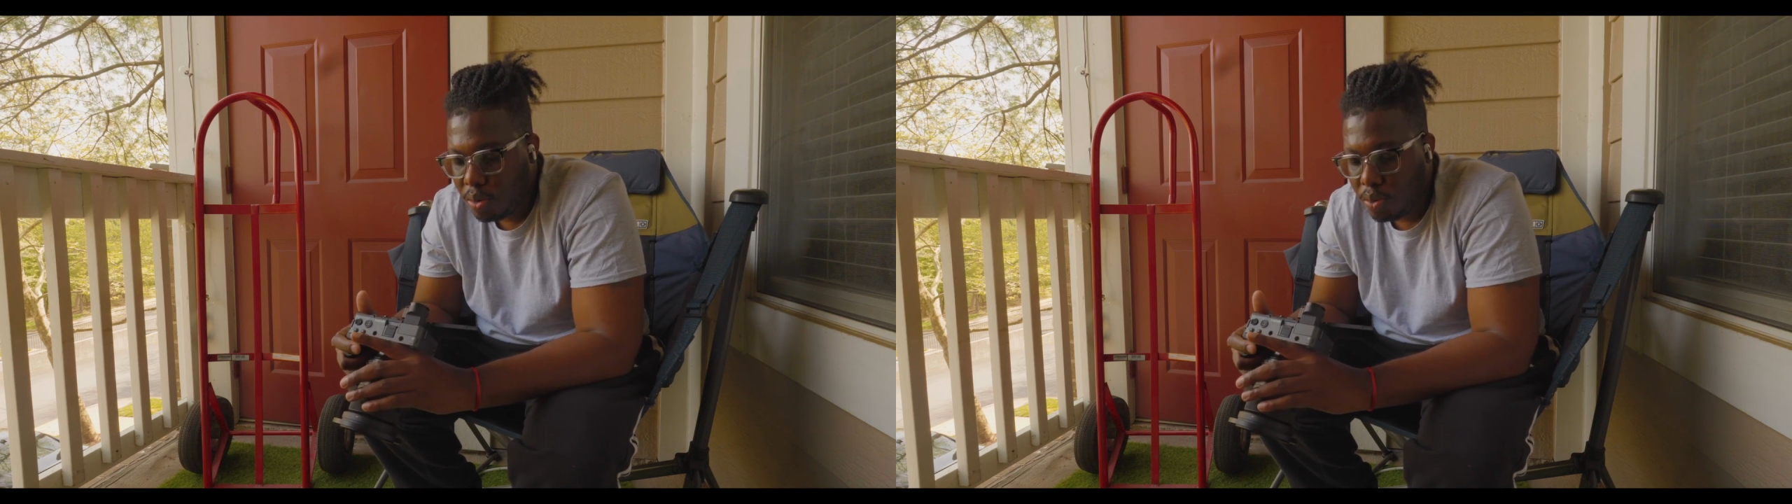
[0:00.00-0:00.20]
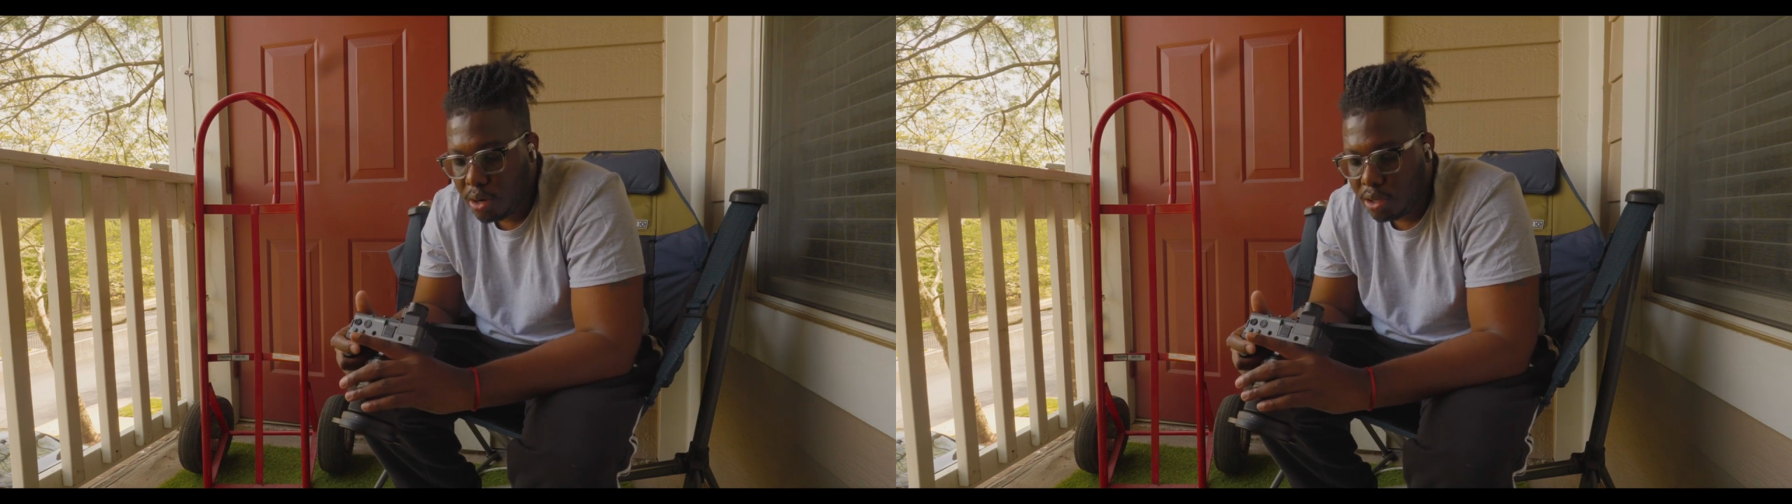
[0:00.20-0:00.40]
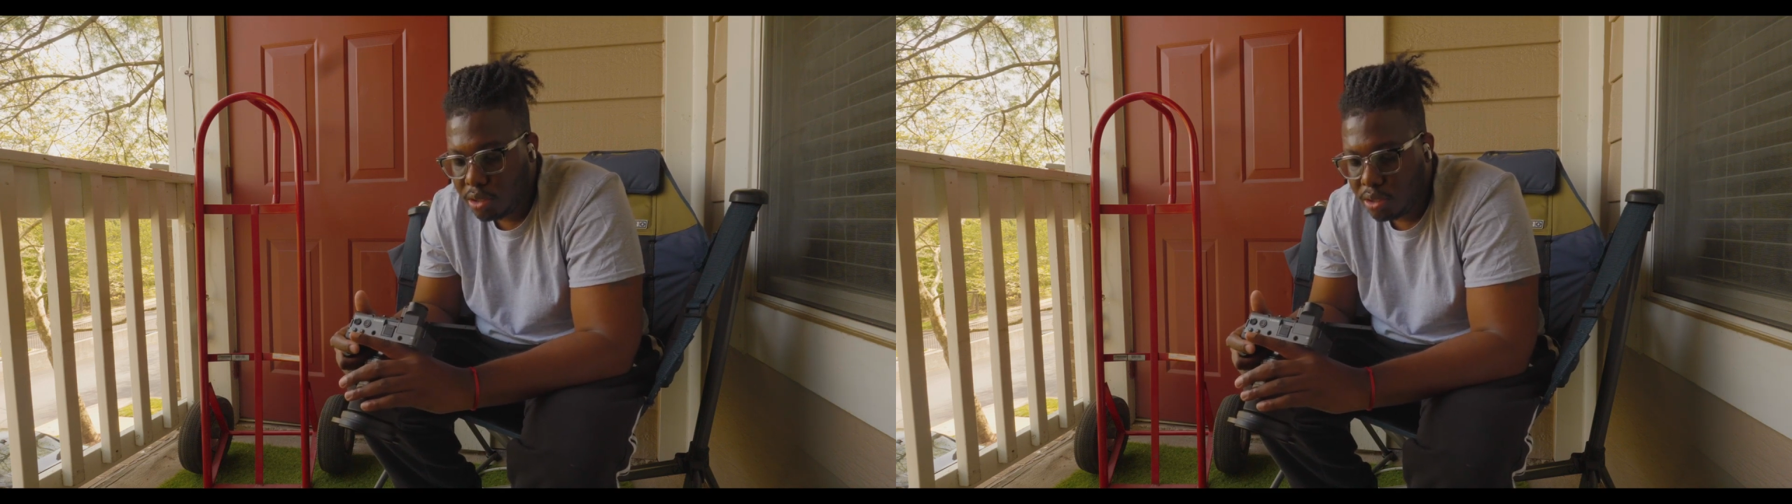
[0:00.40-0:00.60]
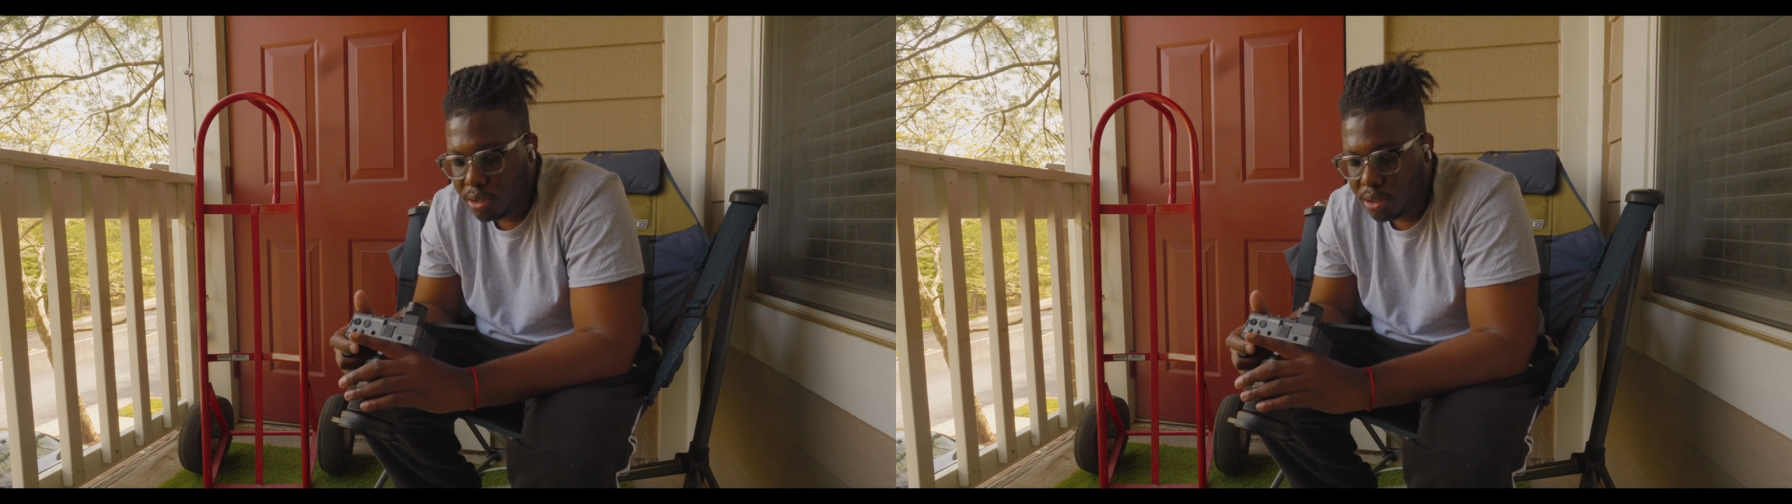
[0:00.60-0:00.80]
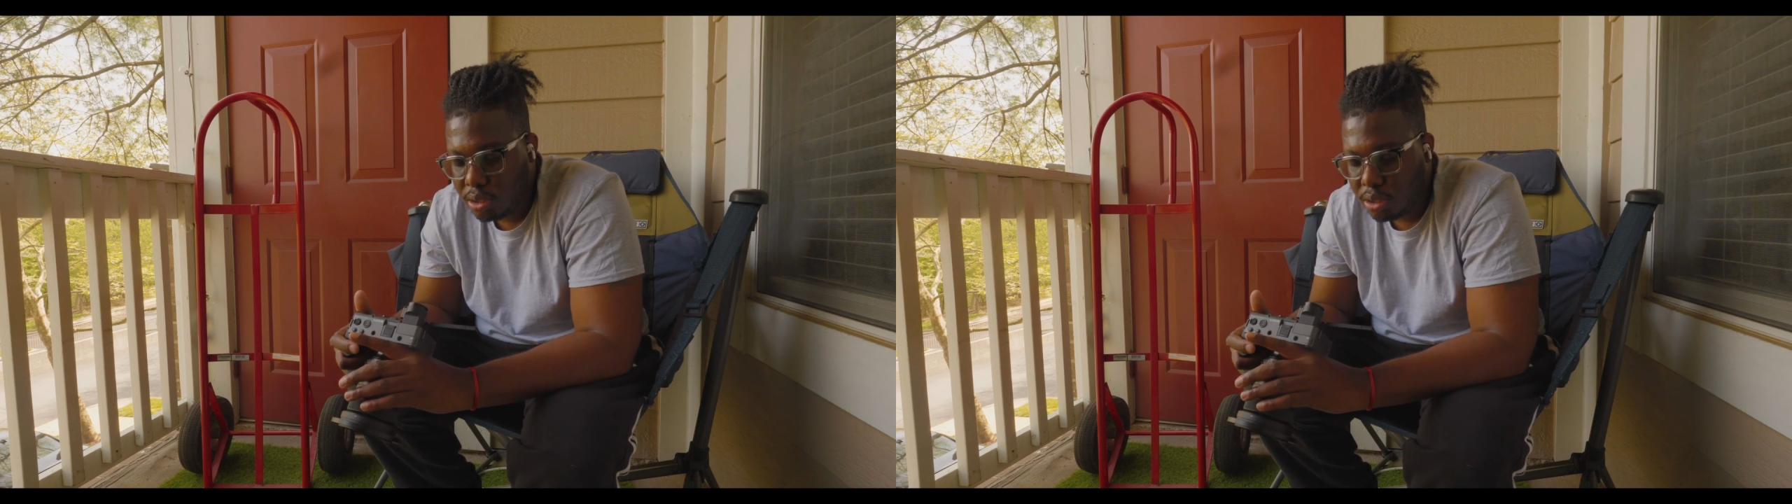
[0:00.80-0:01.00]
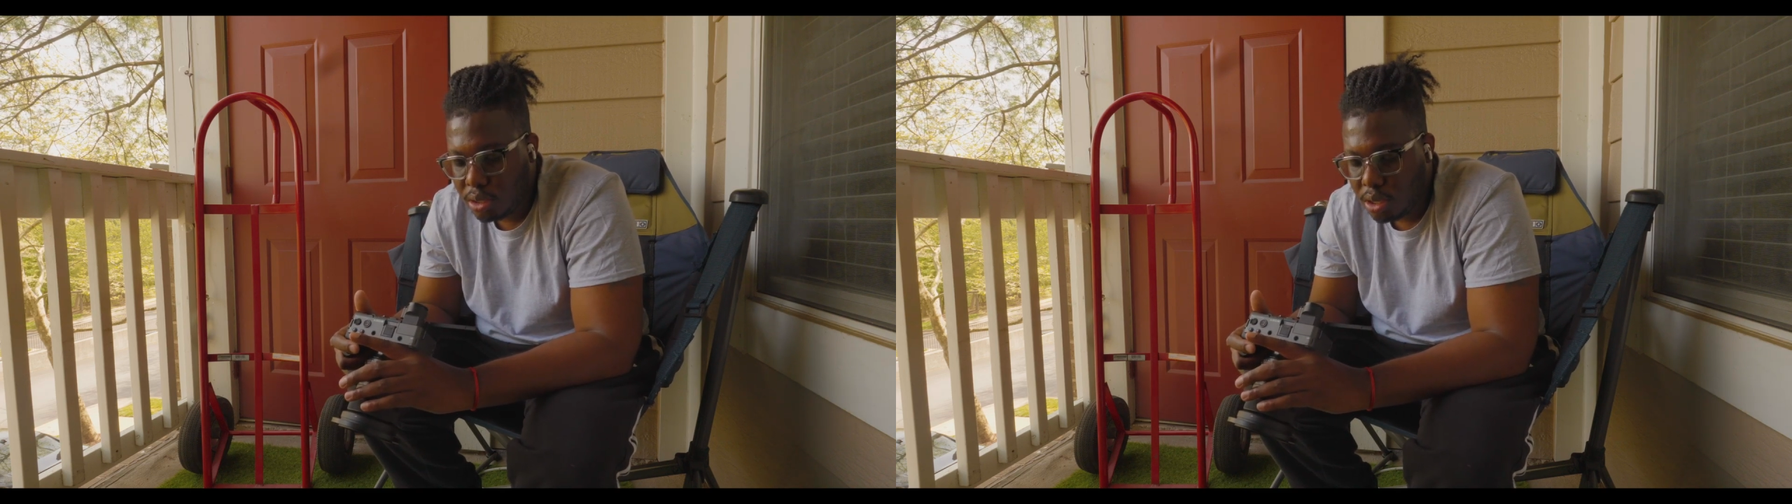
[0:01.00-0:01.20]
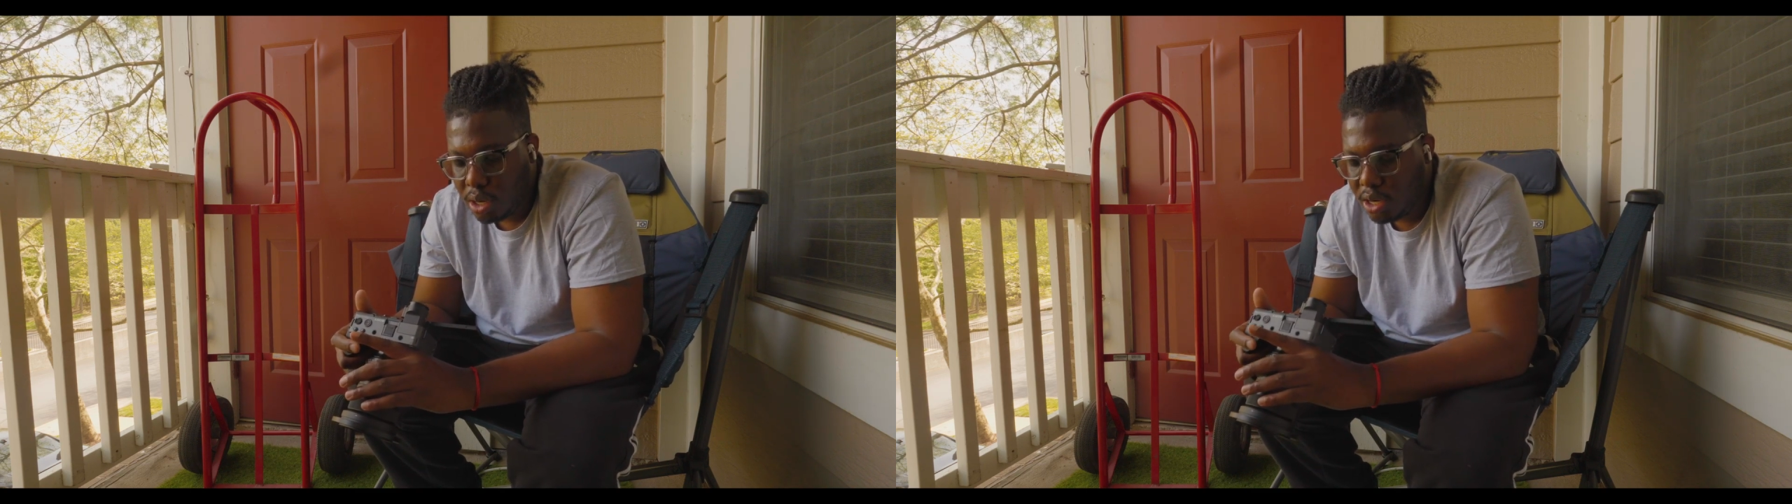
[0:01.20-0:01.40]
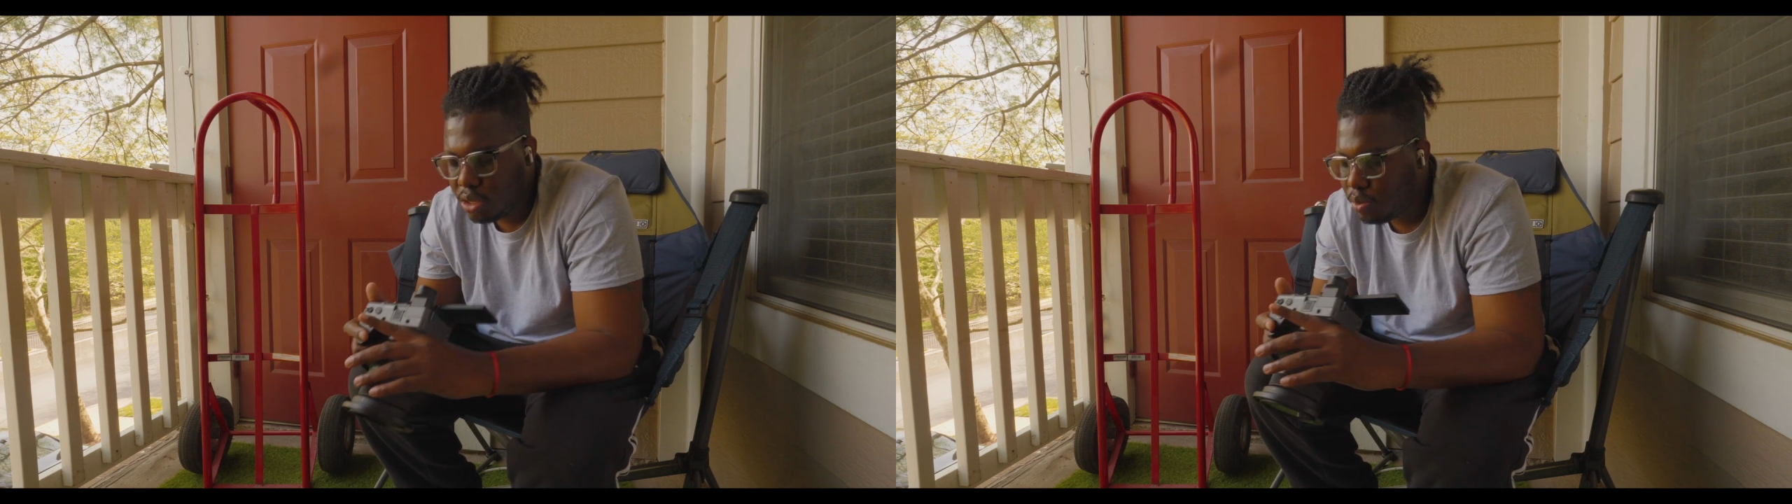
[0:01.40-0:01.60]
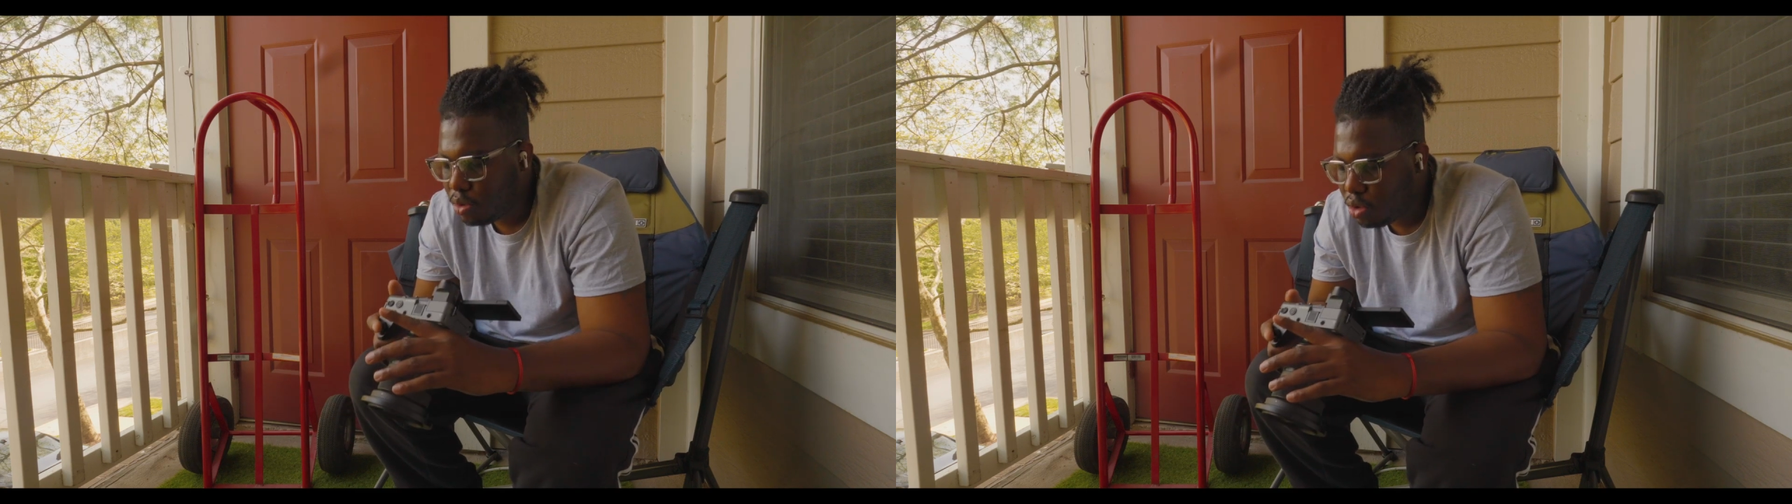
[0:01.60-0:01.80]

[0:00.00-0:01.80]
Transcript: What else? I need to